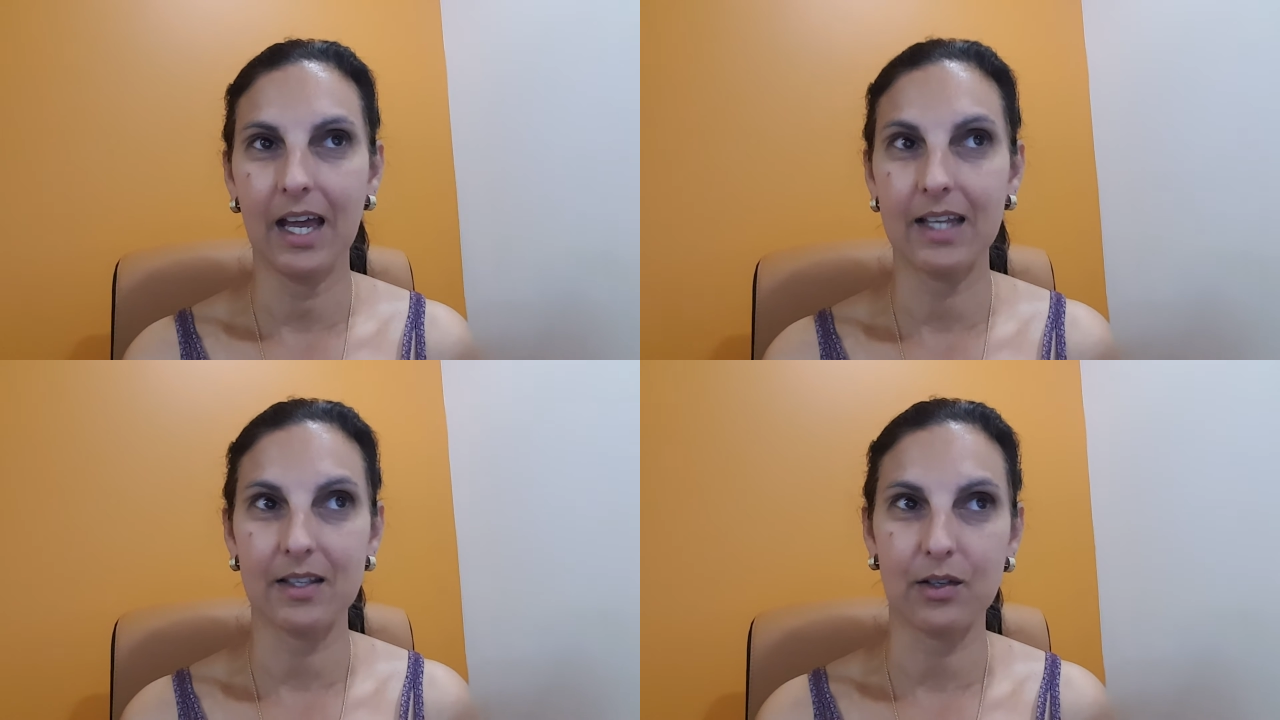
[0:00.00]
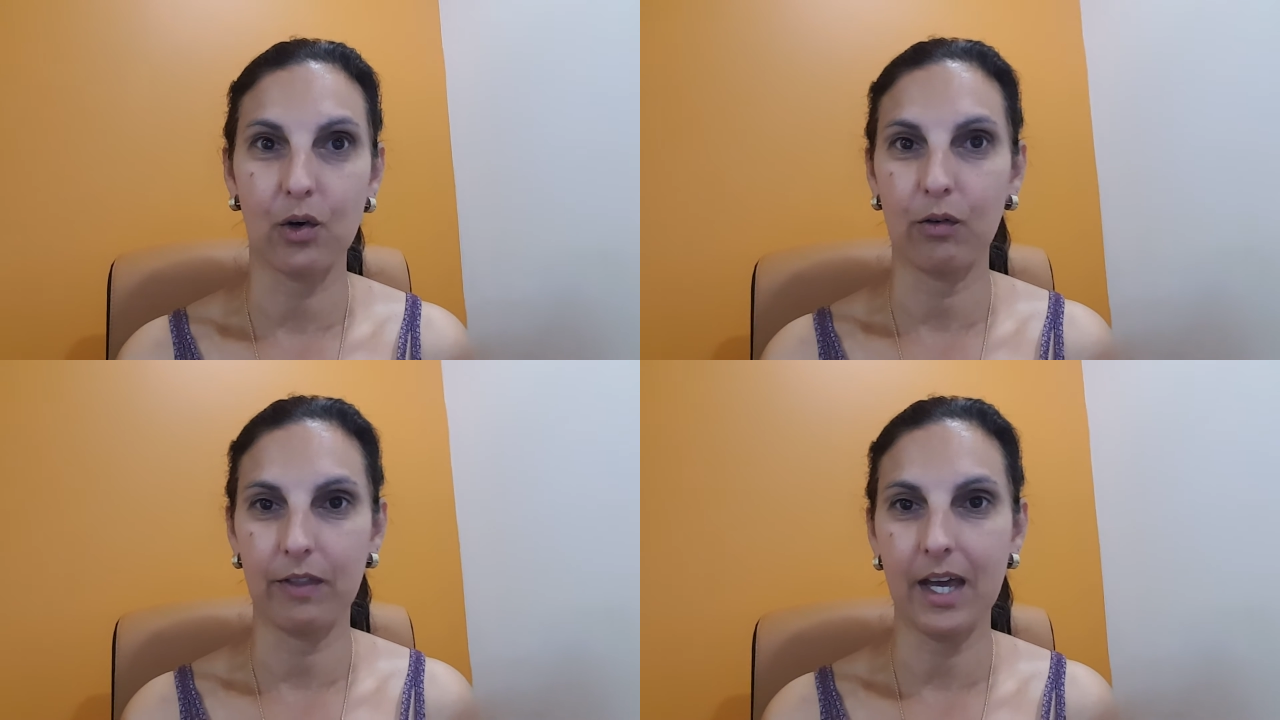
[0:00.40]
and
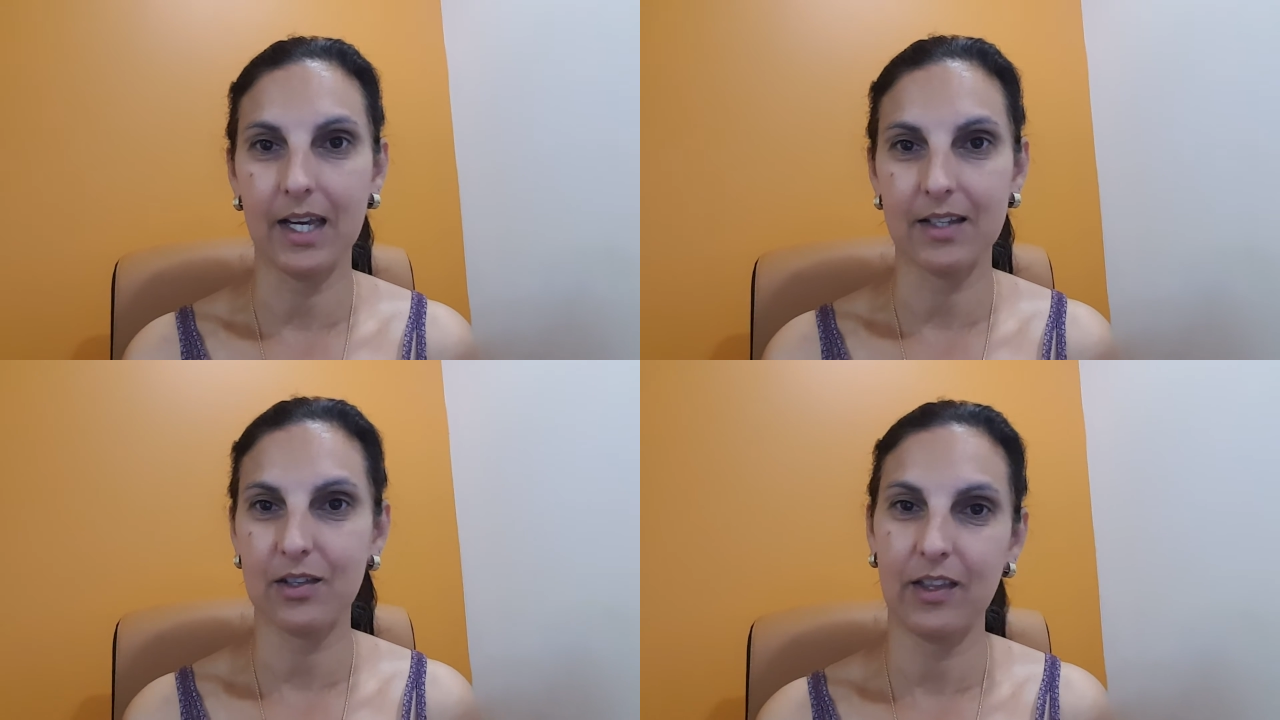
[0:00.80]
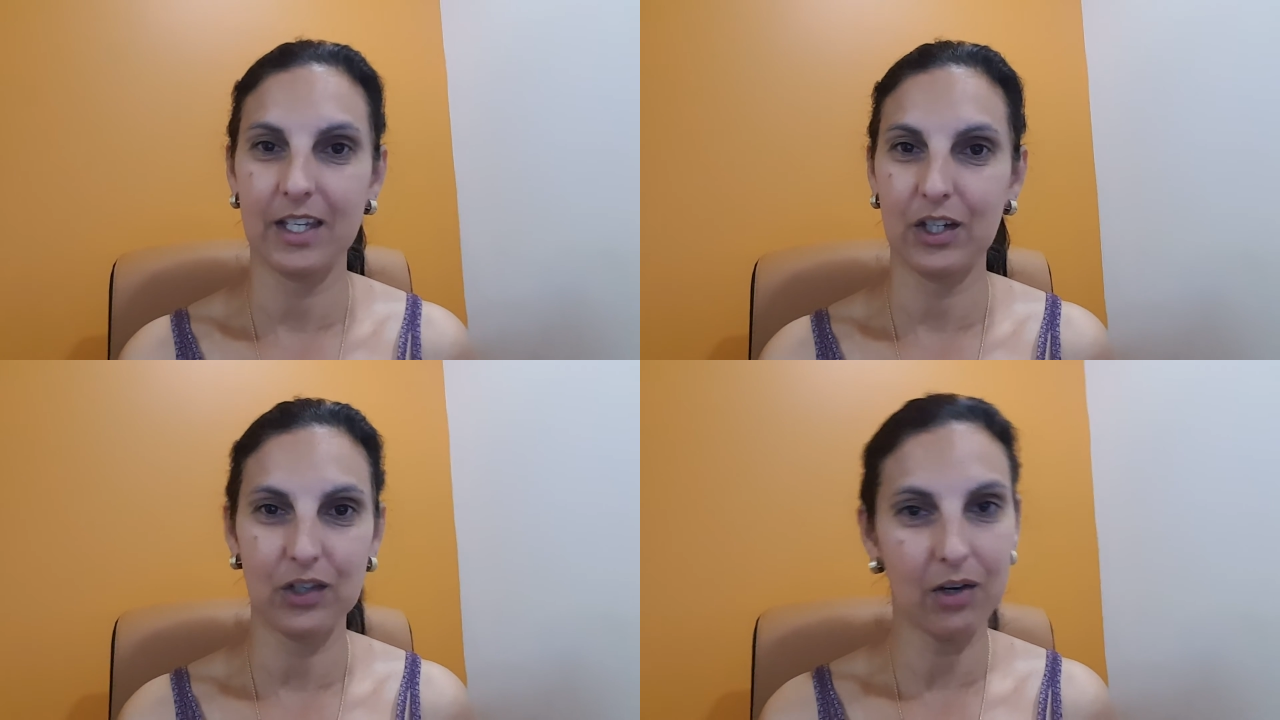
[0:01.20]
solve that, so that
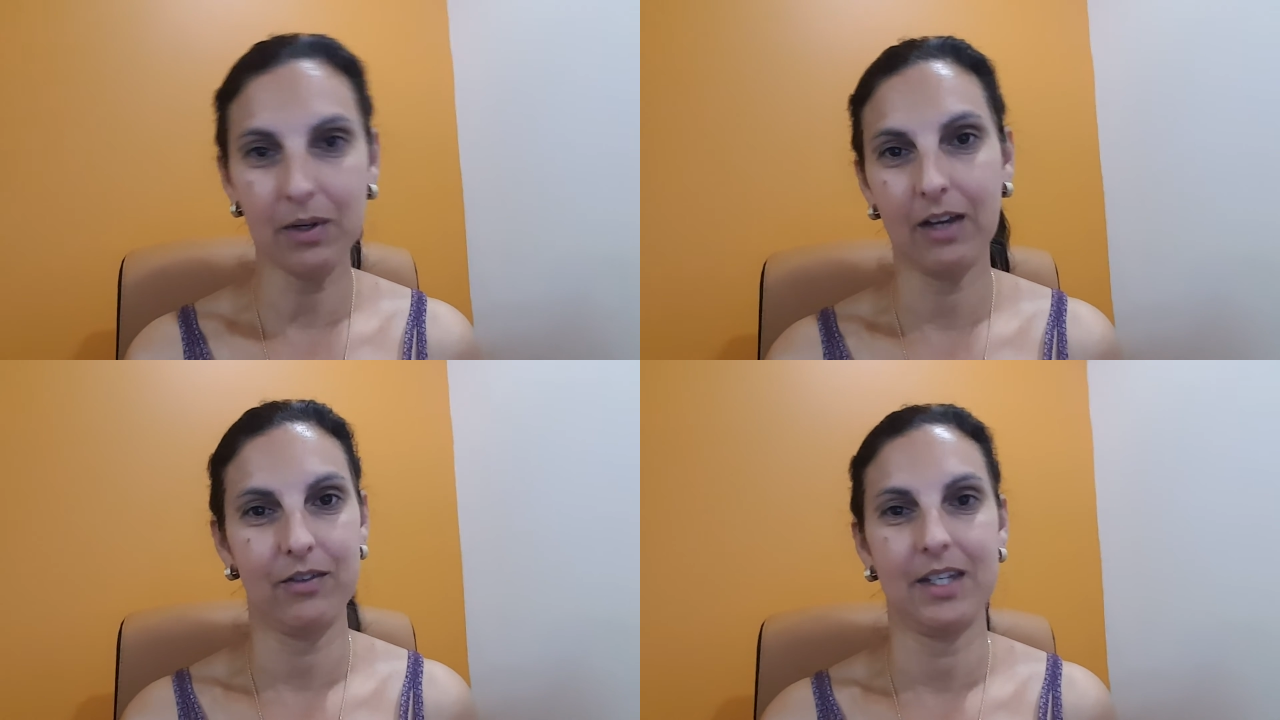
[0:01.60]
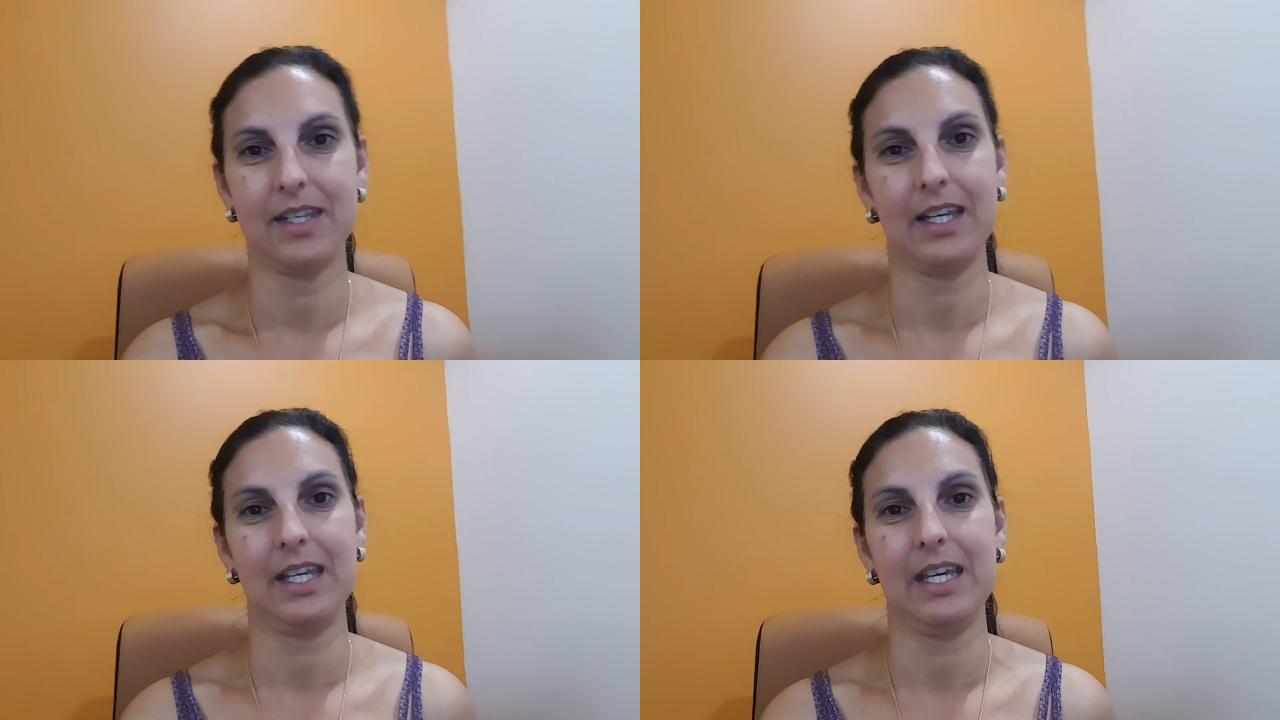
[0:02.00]
you don't have to
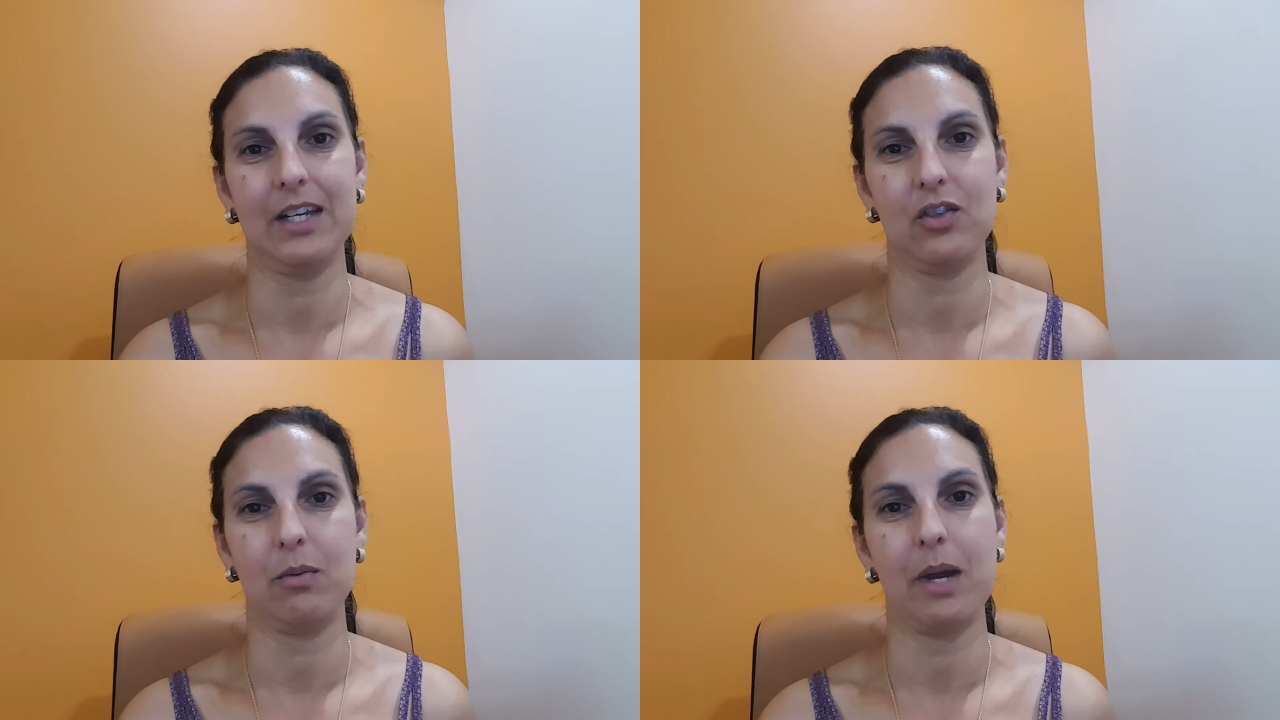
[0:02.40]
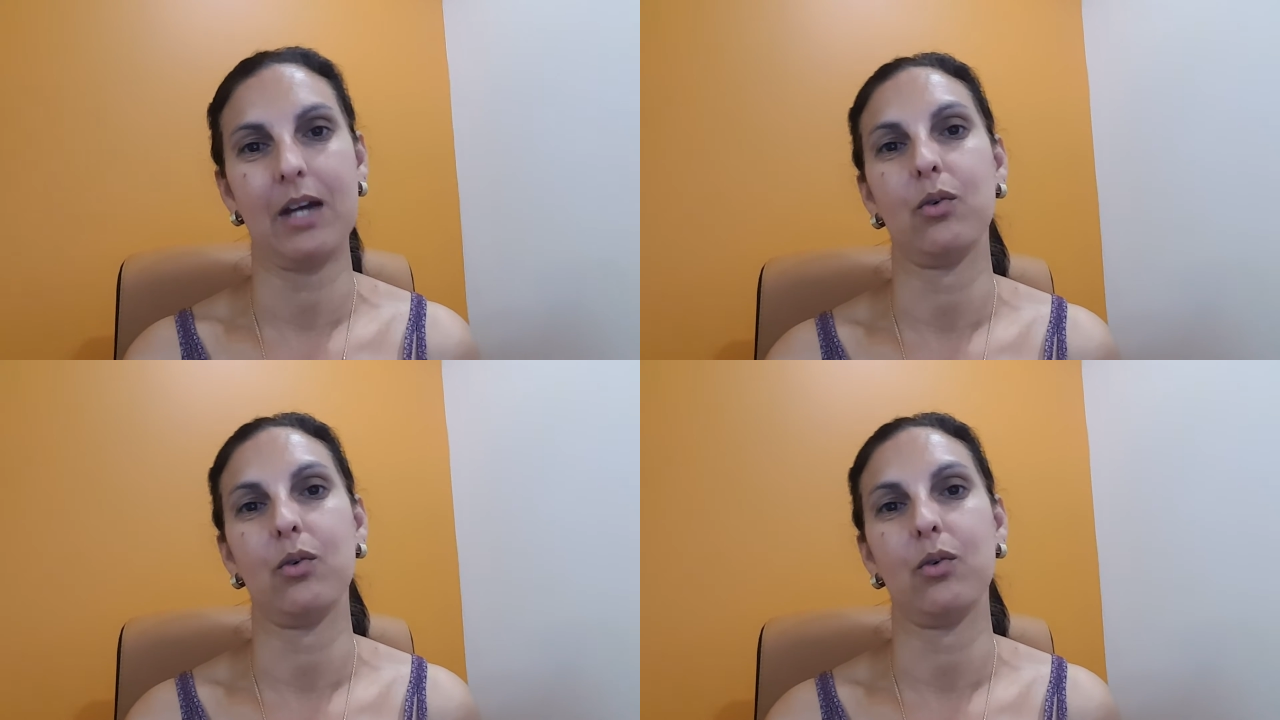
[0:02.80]
second guess your back